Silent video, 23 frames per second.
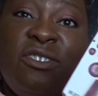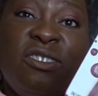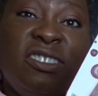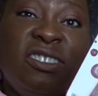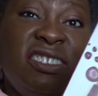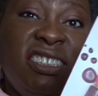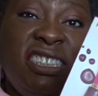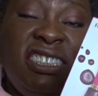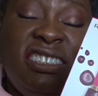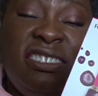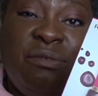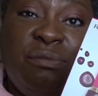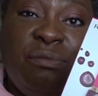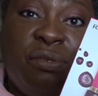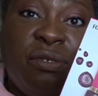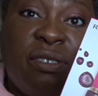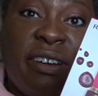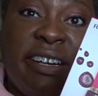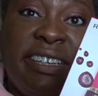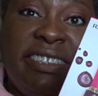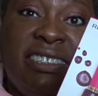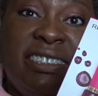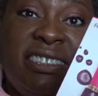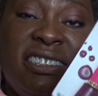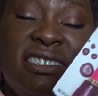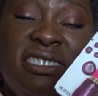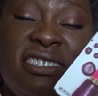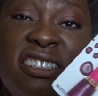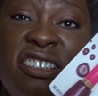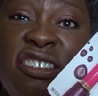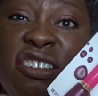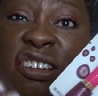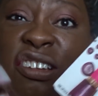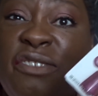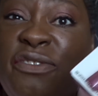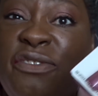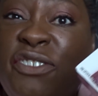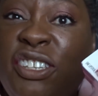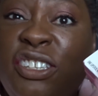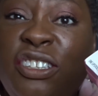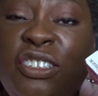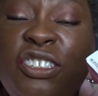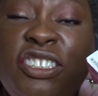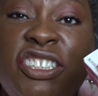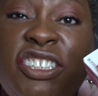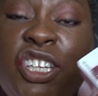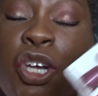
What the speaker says: got decent prices. And you know, if you use